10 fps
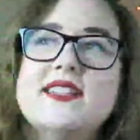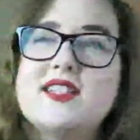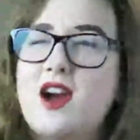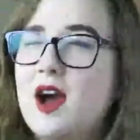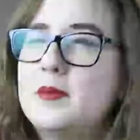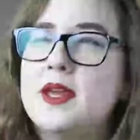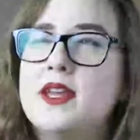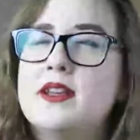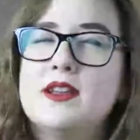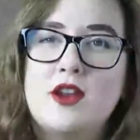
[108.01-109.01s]
it's
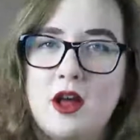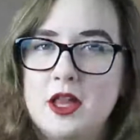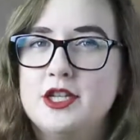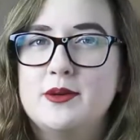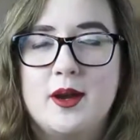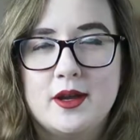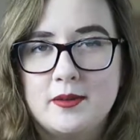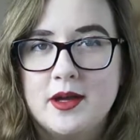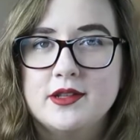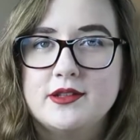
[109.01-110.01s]
common knowledge
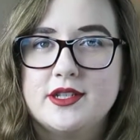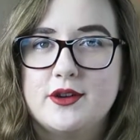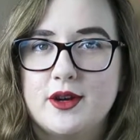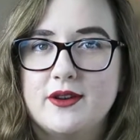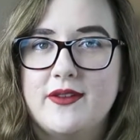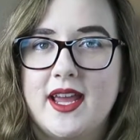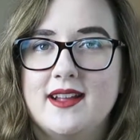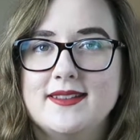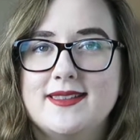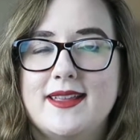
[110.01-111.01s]
among most horror
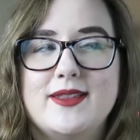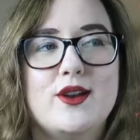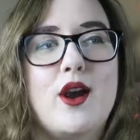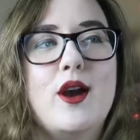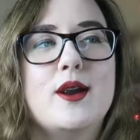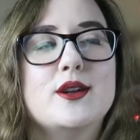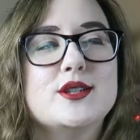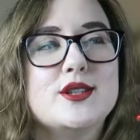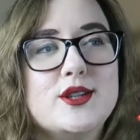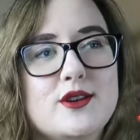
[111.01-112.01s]
fans that there
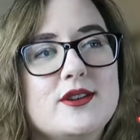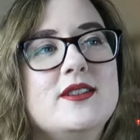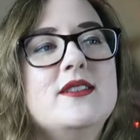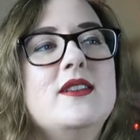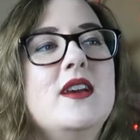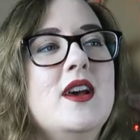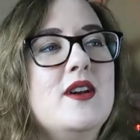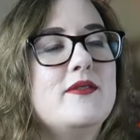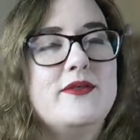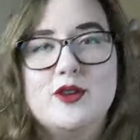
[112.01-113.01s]
are certain
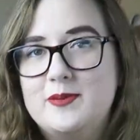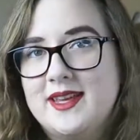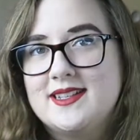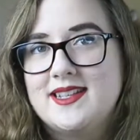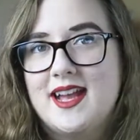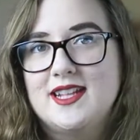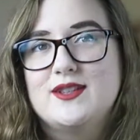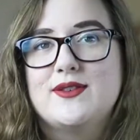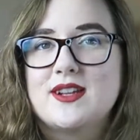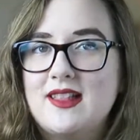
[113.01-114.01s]
filming
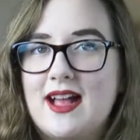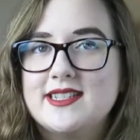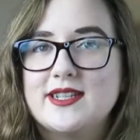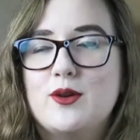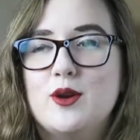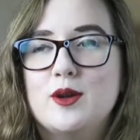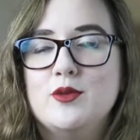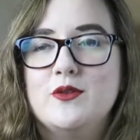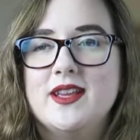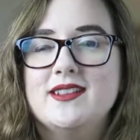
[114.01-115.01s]
sets for classic horror
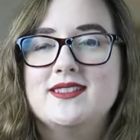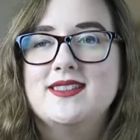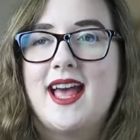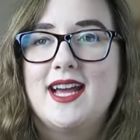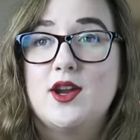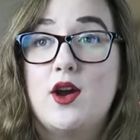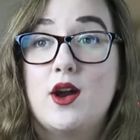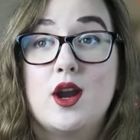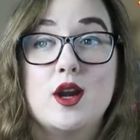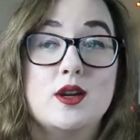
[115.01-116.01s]
movies that
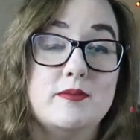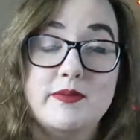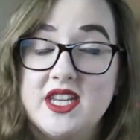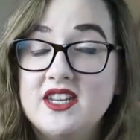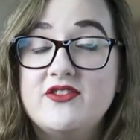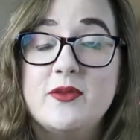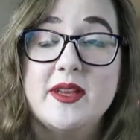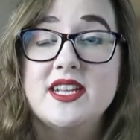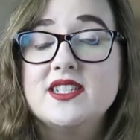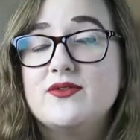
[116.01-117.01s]
are
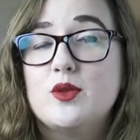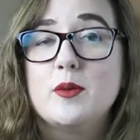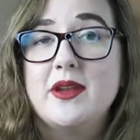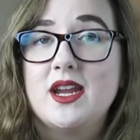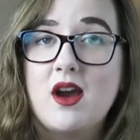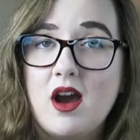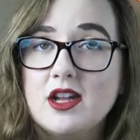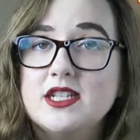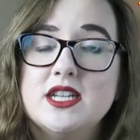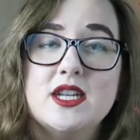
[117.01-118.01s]
infamous for being
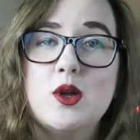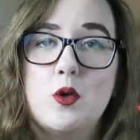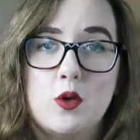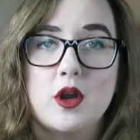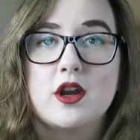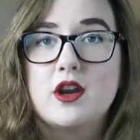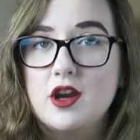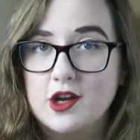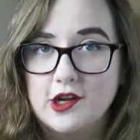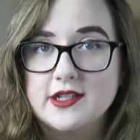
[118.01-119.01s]
haunted or
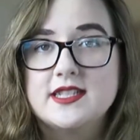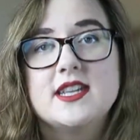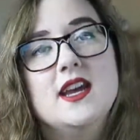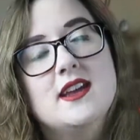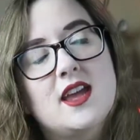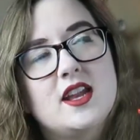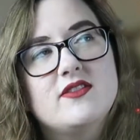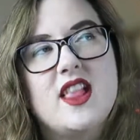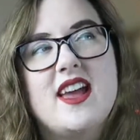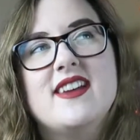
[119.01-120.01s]
cursed, kind
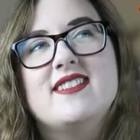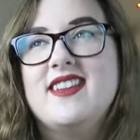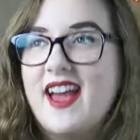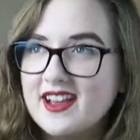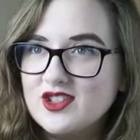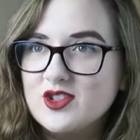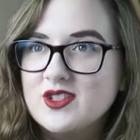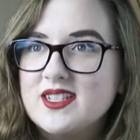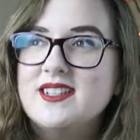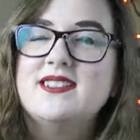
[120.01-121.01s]
of like The
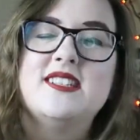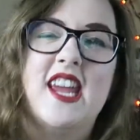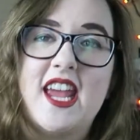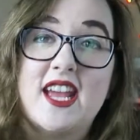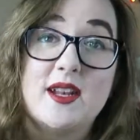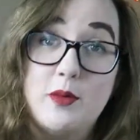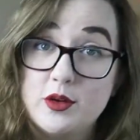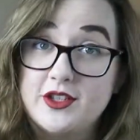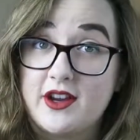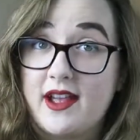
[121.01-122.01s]
Exorcist and
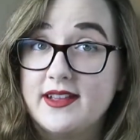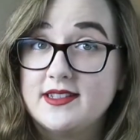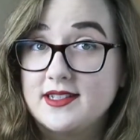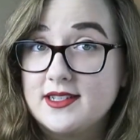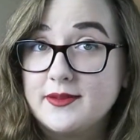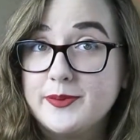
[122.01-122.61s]
Poltergeist.